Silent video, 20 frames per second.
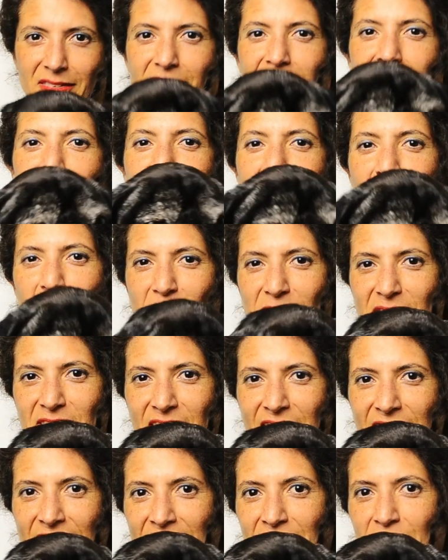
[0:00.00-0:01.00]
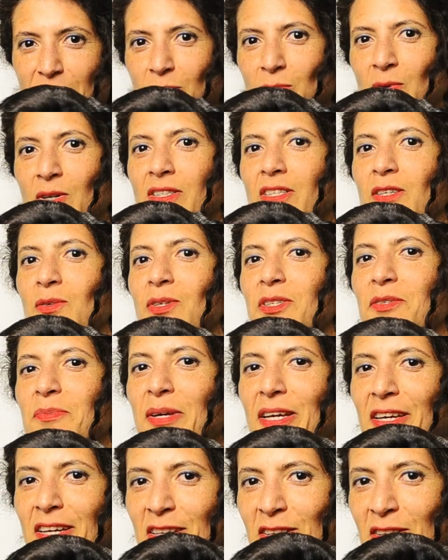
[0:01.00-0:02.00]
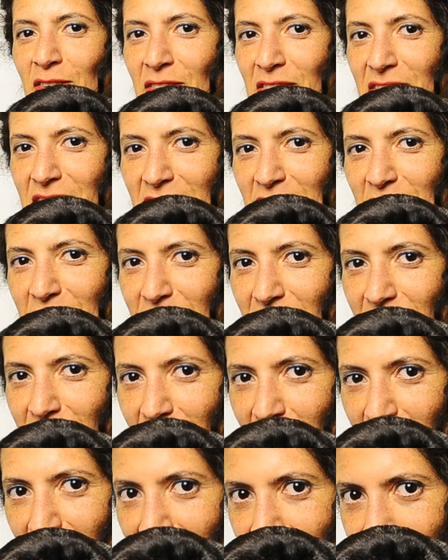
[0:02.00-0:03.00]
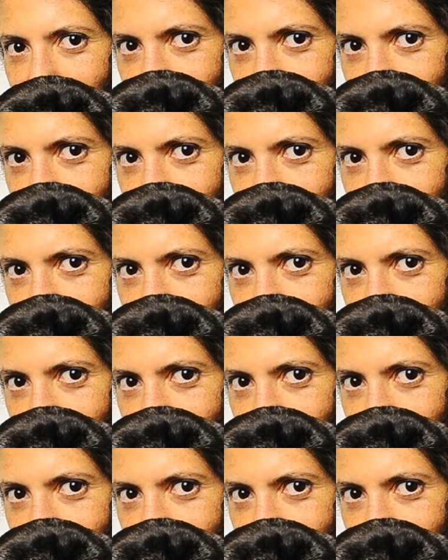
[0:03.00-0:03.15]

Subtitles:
This was a little one that was making noise in the video.